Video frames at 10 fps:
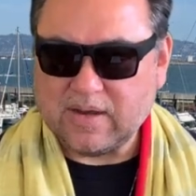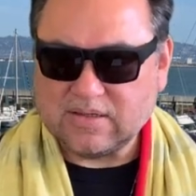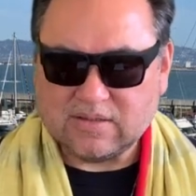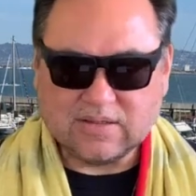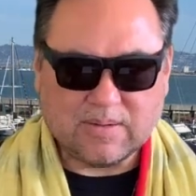
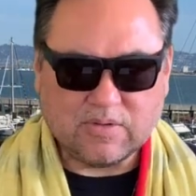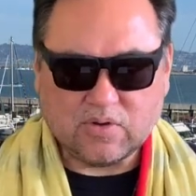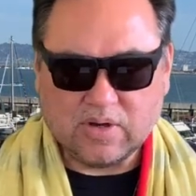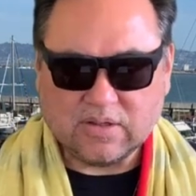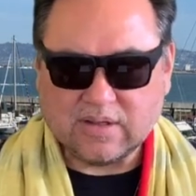He's December
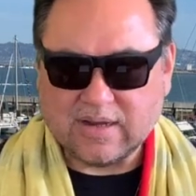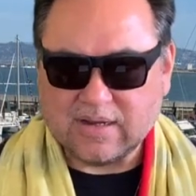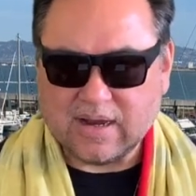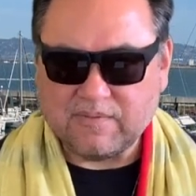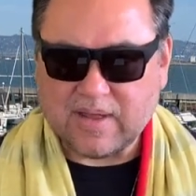thirtieth,
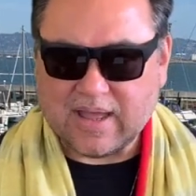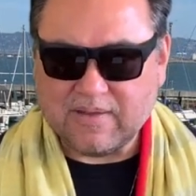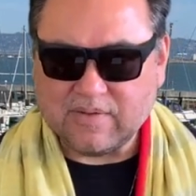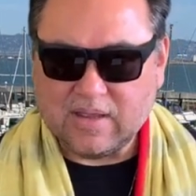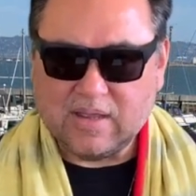nineteen ninety-five.